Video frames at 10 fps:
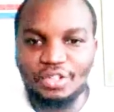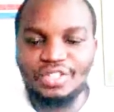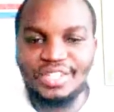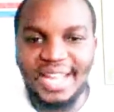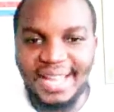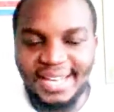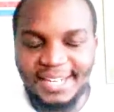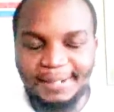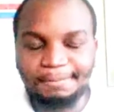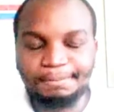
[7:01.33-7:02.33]
style
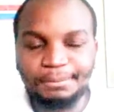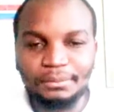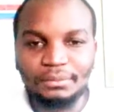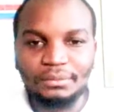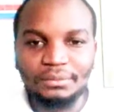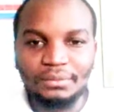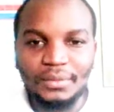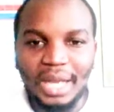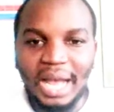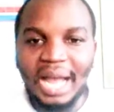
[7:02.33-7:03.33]

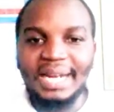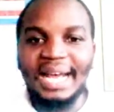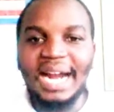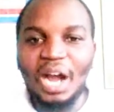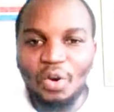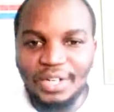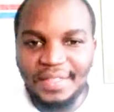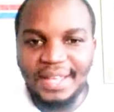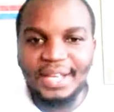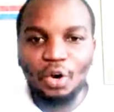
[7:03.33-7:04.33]
and allowed
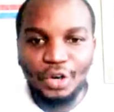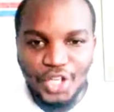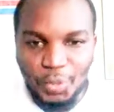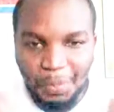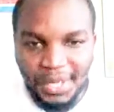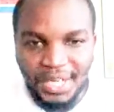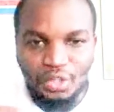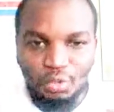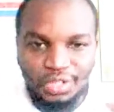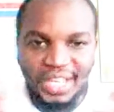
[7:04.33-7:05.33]
the Holy
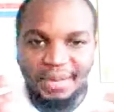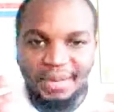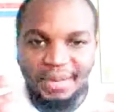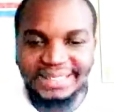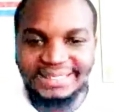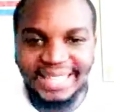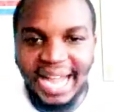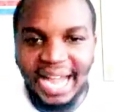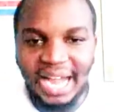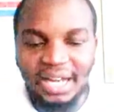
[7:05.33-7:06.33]
Spirit to tame their
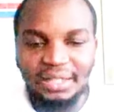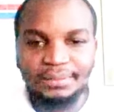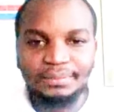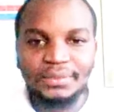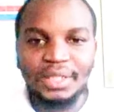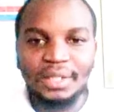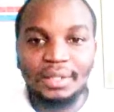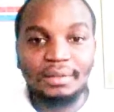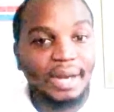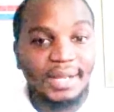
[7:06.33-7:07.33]

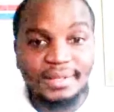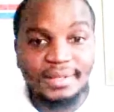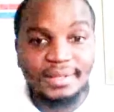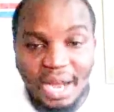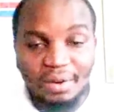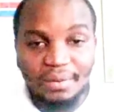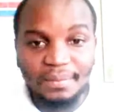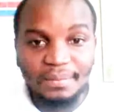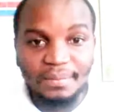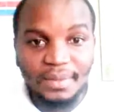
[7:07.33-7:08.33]
tongue, right now
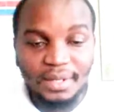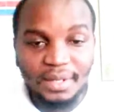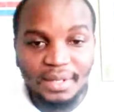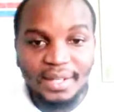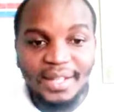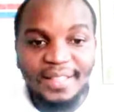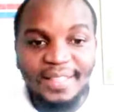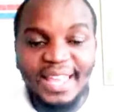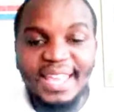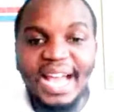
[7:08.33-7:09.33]

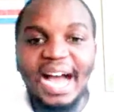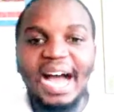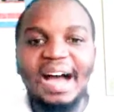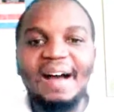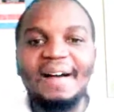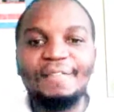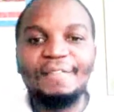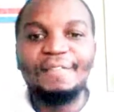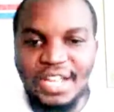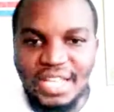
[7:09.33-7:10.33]
they are
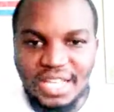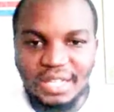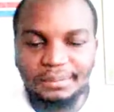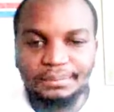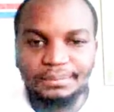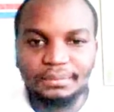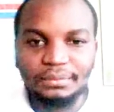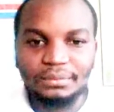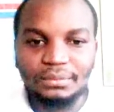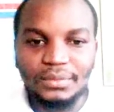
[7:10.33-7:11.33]
free,
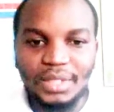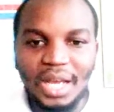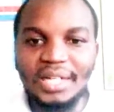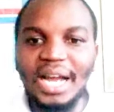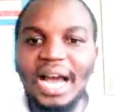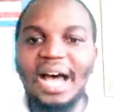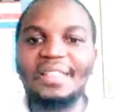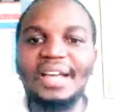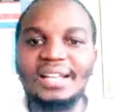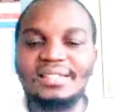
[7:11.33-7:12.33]
and
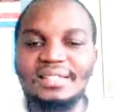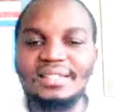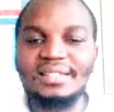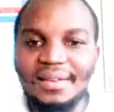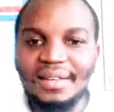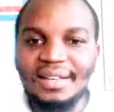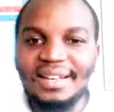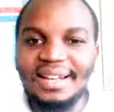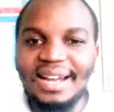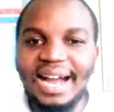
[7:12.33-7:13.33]
others
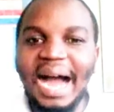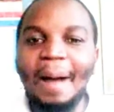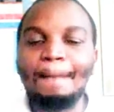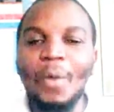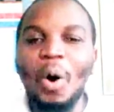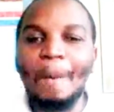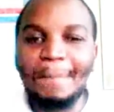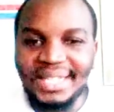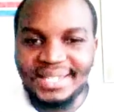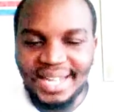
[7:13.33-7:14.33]
are more
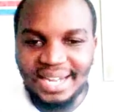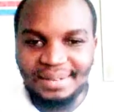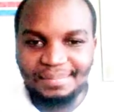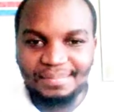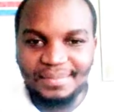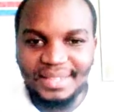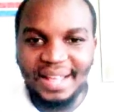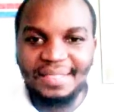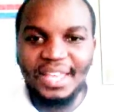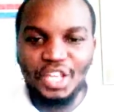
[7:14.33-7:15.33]
better
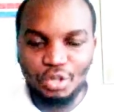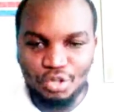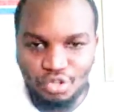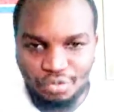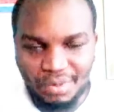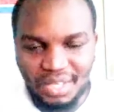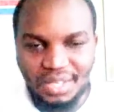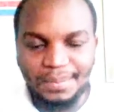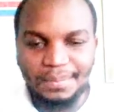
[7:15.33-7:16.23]
than they used to be.